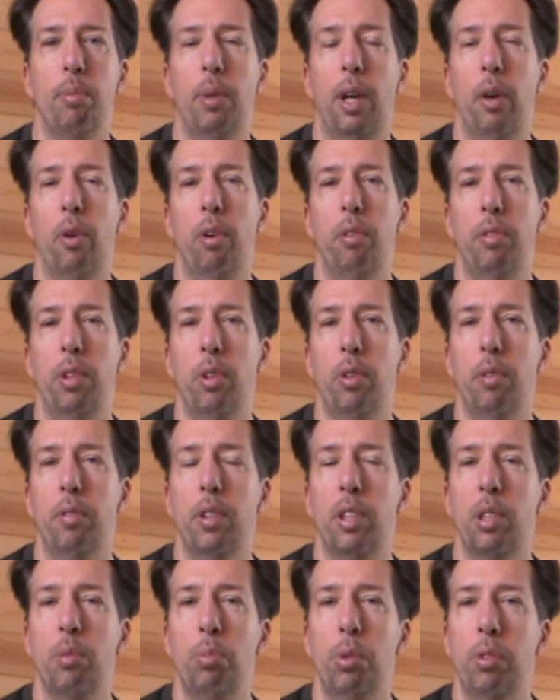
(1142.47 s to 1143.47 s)
for my review
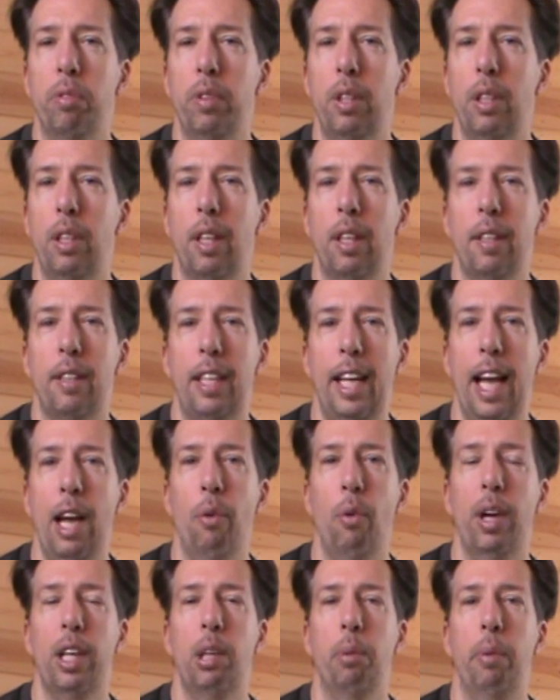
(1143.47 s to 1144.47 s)
of this movie.
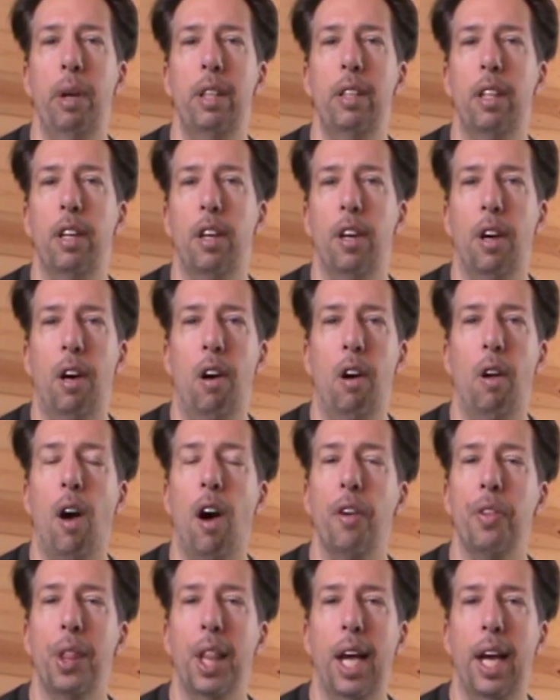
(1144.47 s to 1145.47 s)
Can't recommend it at
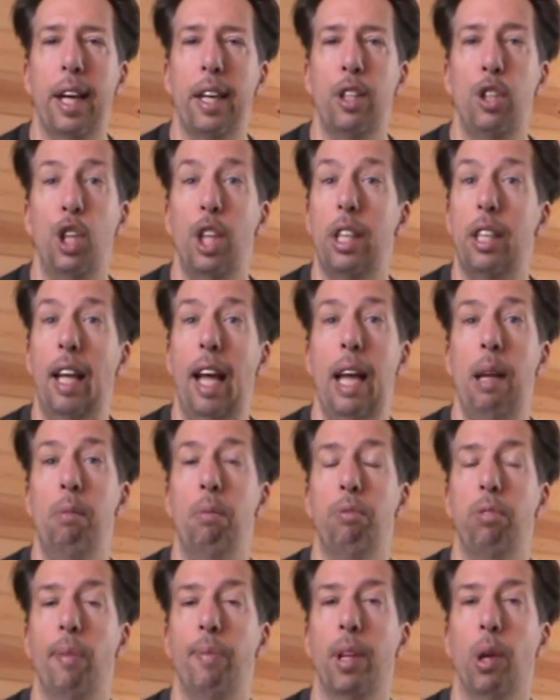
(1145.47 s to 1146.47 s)
all, unlike She
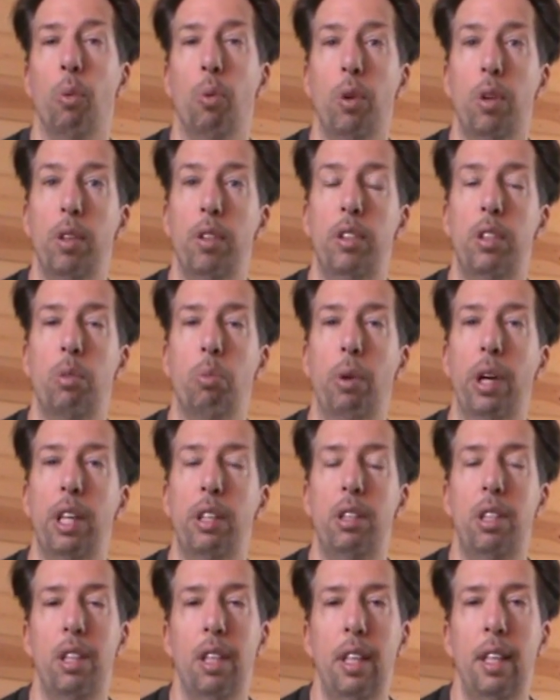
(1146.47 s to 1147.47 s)
Came From The Woods,
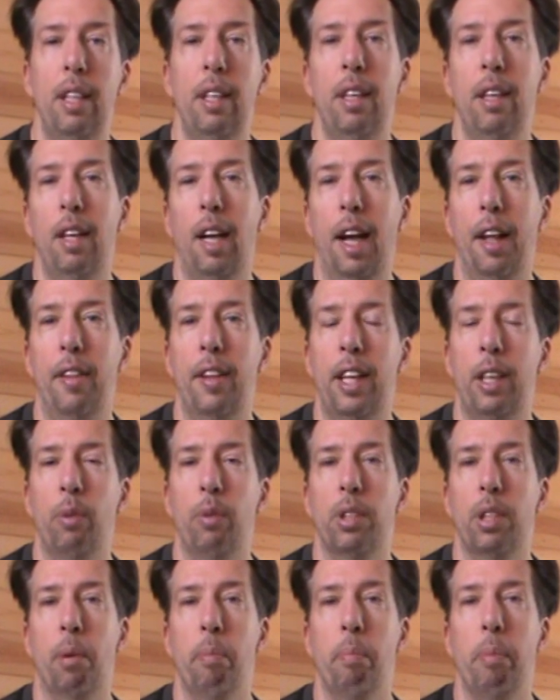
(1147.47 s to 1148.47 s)
which I think
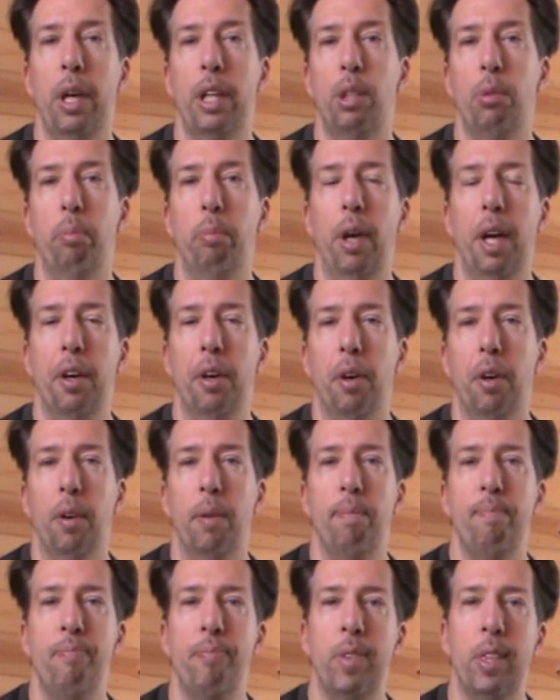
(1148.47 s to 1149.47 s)
was a much
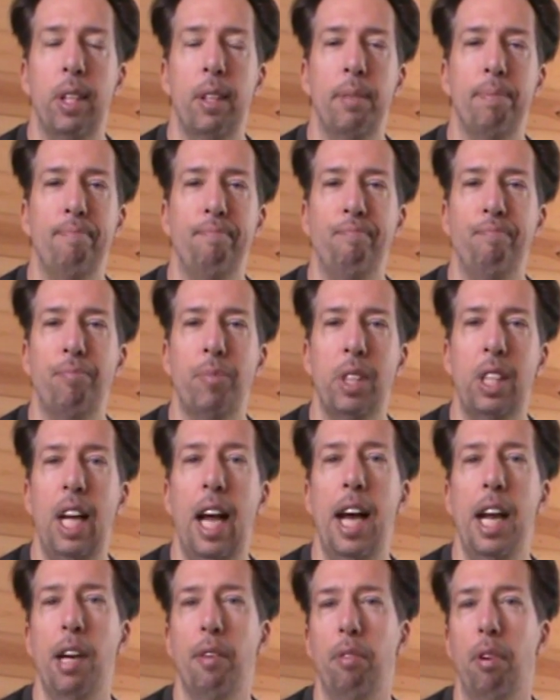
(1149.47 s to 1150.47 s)
better
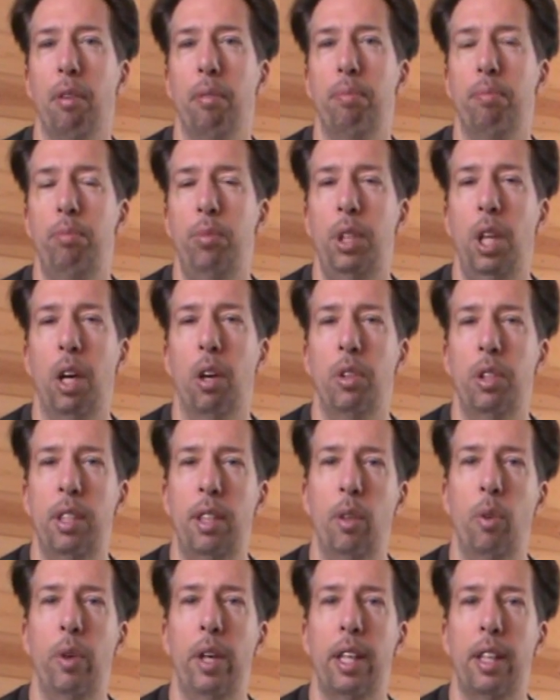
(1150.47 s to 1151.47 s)
kind of a, you know,
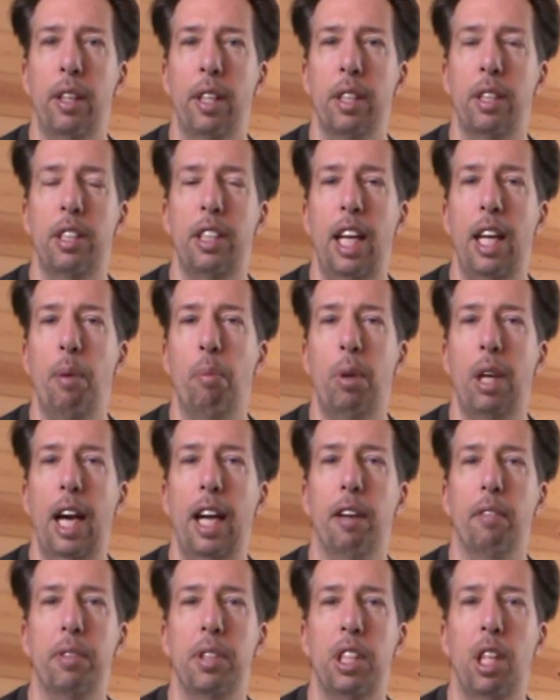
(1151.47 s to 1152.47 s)
doing this same
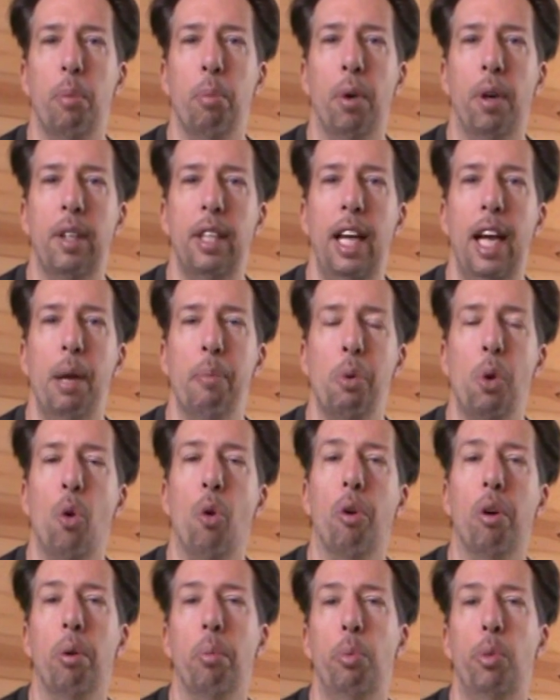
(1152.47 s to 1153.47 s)
kind of summer camp
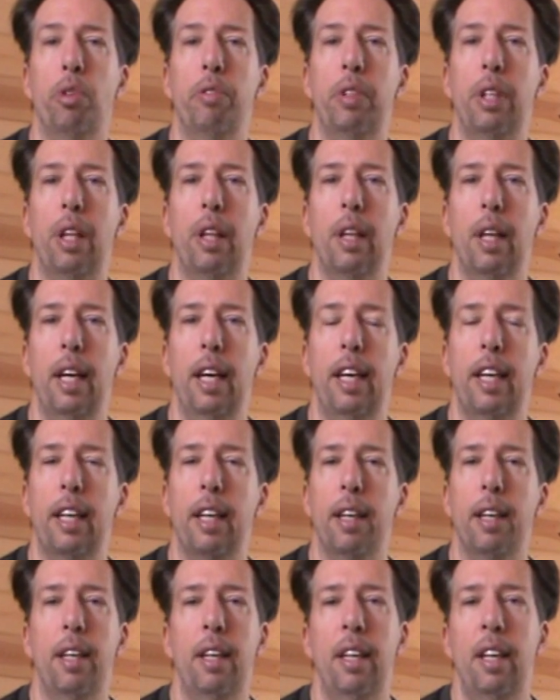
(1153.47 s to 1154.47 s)
horror movie
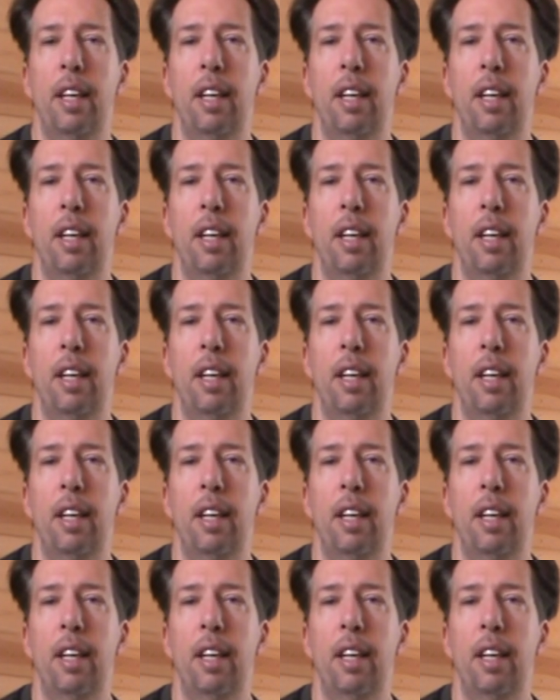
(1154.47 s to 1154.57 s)
thing and